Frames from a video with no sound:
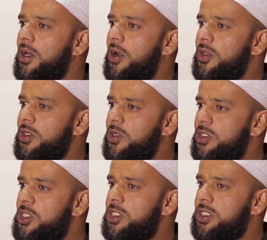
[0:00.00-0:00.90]
on the
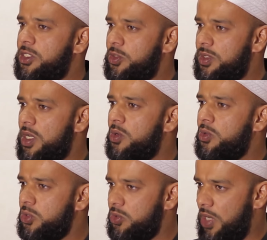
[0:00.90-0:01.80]
condition that you
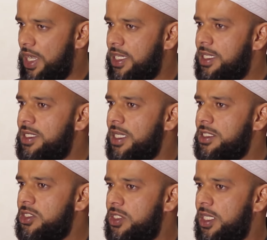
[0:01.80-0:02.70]
know your aqidah is
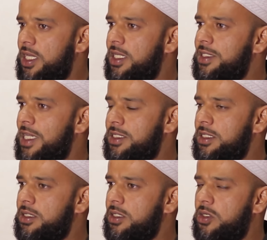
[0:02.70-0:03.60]
in check and it
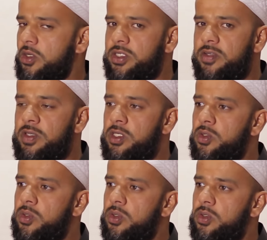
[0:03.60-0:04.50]
doesn't contravene
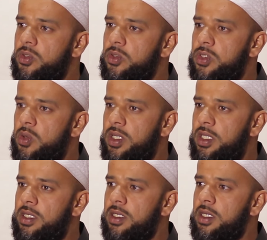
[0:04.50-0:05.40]
your, your tawheed.